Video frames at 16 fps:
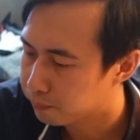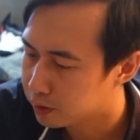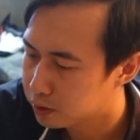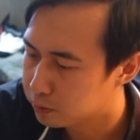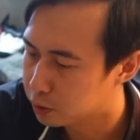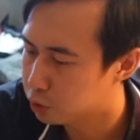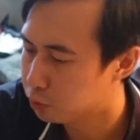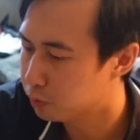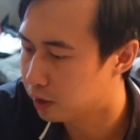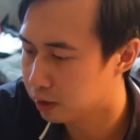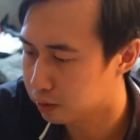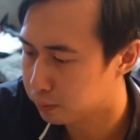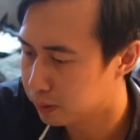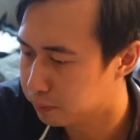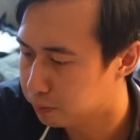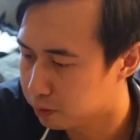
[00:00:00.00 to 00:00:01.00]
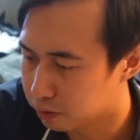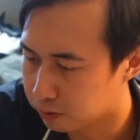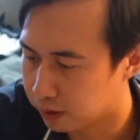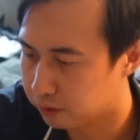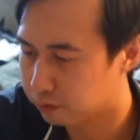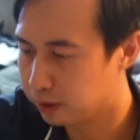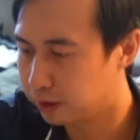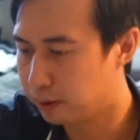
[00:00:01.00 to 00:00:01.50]
Especially when other people are
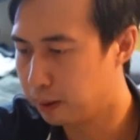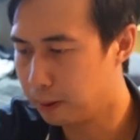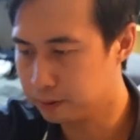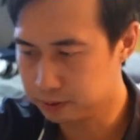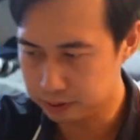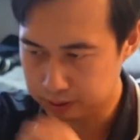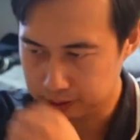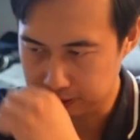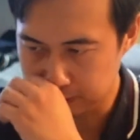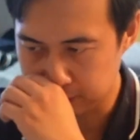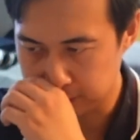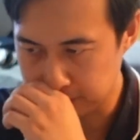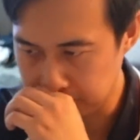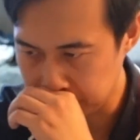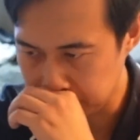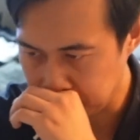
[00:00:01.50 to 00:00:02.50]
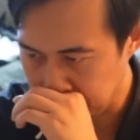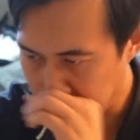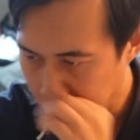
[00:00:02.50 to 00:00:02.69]
around, right? It's easier to eat.